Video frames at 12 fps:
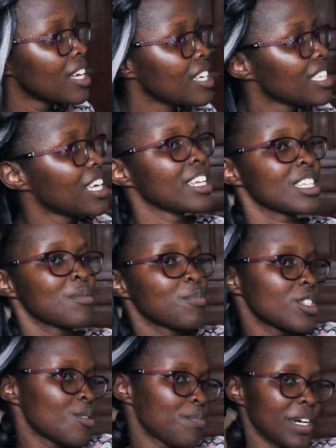It's an
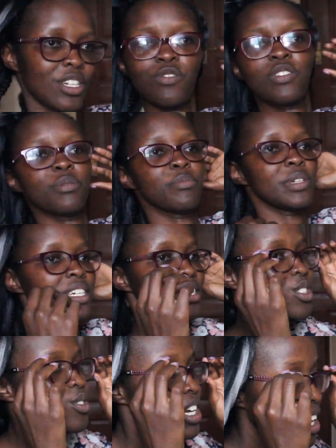exposed part of the braid,
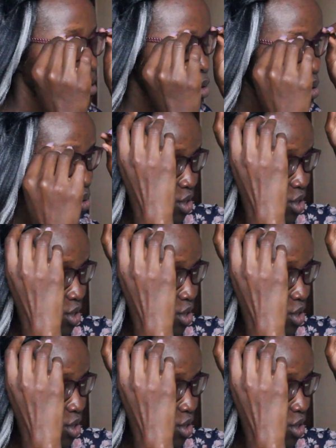so I have to